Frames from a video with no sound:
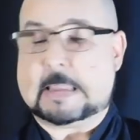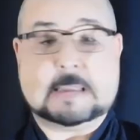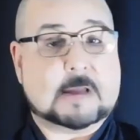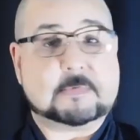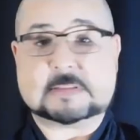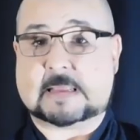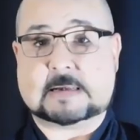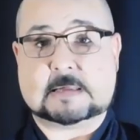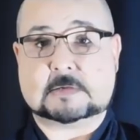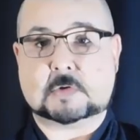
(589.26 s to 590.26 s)
In every
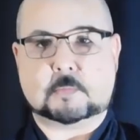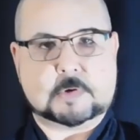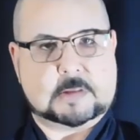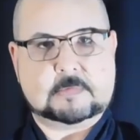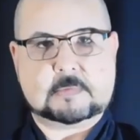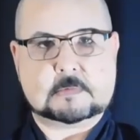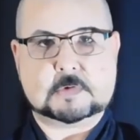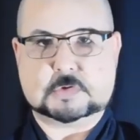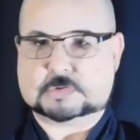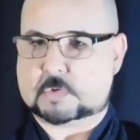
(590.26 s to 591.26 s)
technique you breathe,
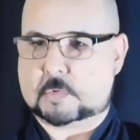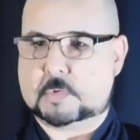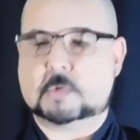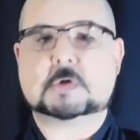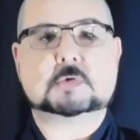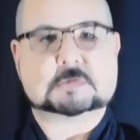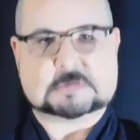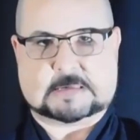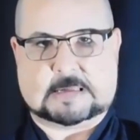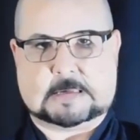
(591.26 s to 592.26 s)
you use kokyu and you
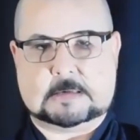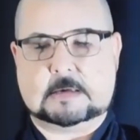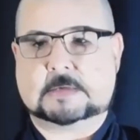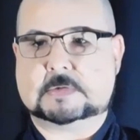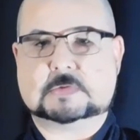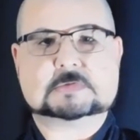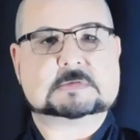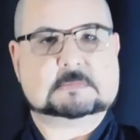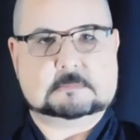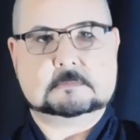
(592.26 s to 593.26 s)
use ki, and you
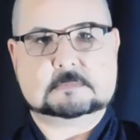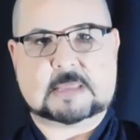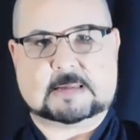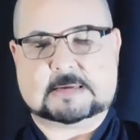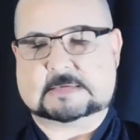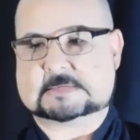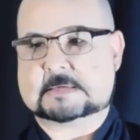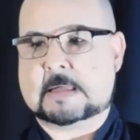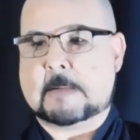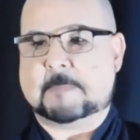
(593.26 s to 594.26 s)
use techniques.
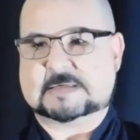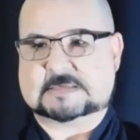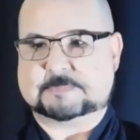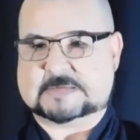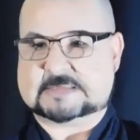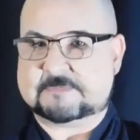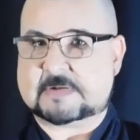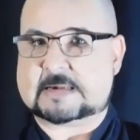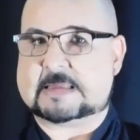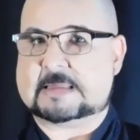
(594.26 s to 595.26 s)
But
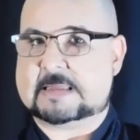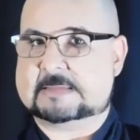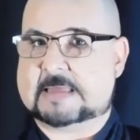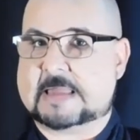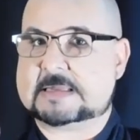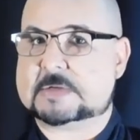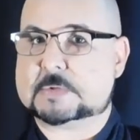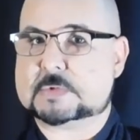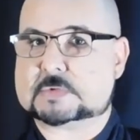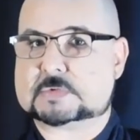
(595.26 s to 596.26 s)
specifically in the Aiki
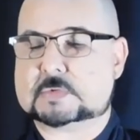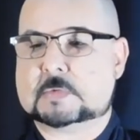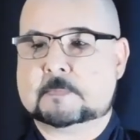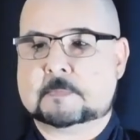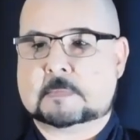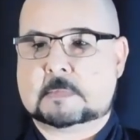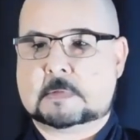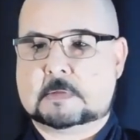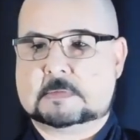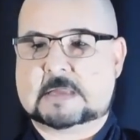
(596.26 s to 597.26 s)
no Jutsu,
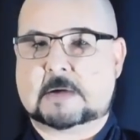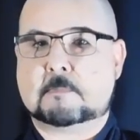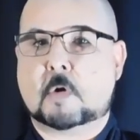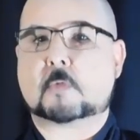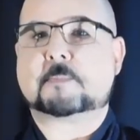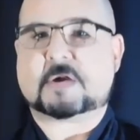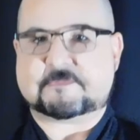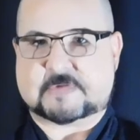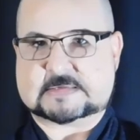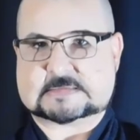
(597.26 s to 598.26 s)
there are more
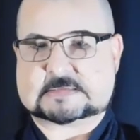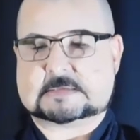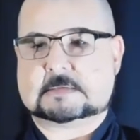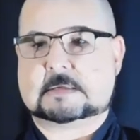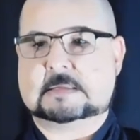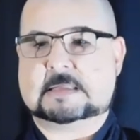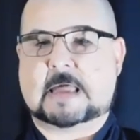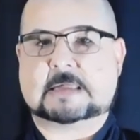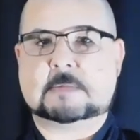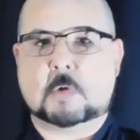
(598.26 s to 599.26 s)
preference in the
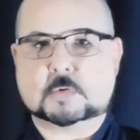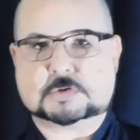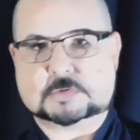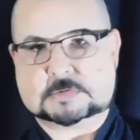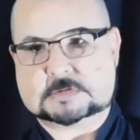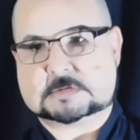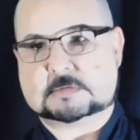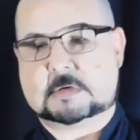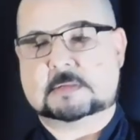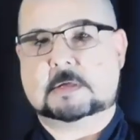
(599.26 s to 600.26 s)
Aiki motions,
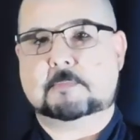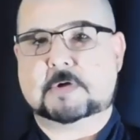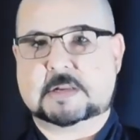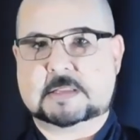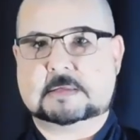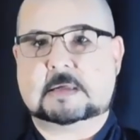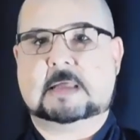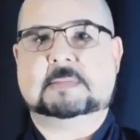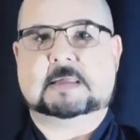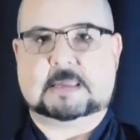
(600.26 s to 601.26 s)
in the breathing
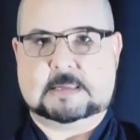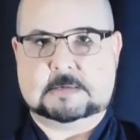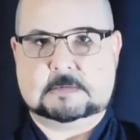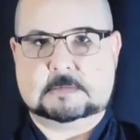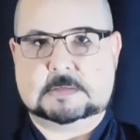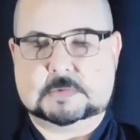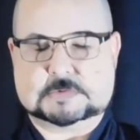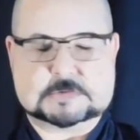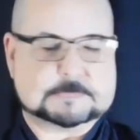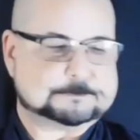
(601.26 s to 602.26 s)
and the ki
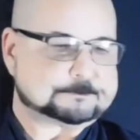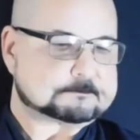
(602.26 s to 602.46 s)
use.